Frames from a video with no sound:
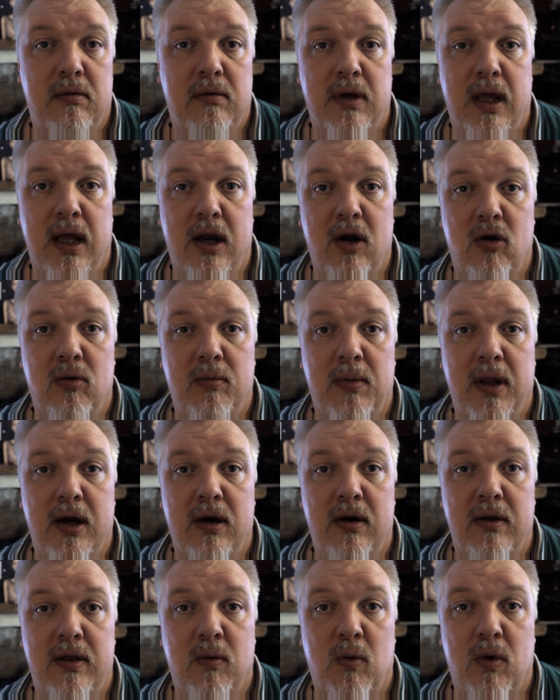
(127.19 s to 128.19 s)
get home
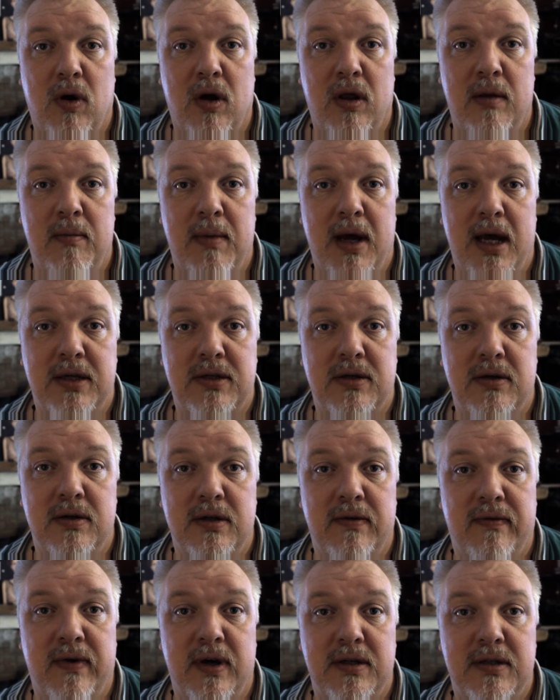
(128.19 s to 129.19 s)
later and then work on the masters
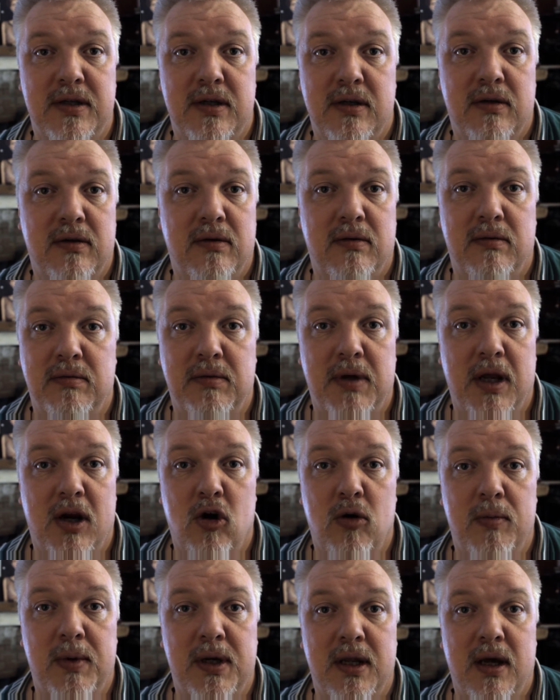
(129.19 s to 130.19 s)
if I still get
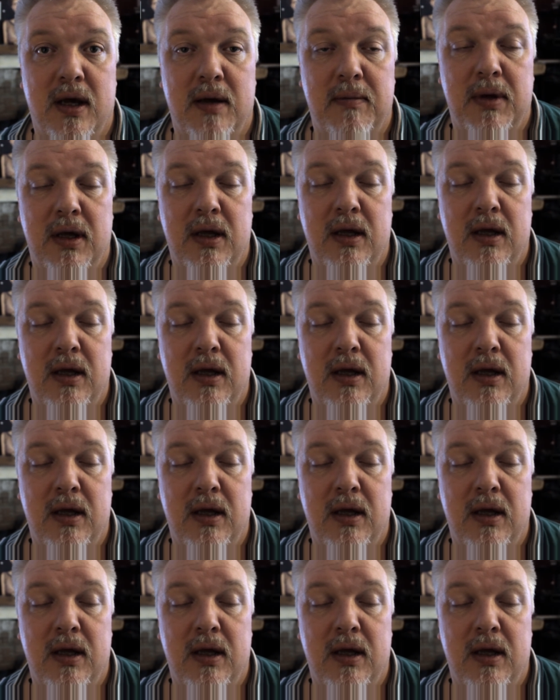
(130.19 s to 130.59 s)
home in time.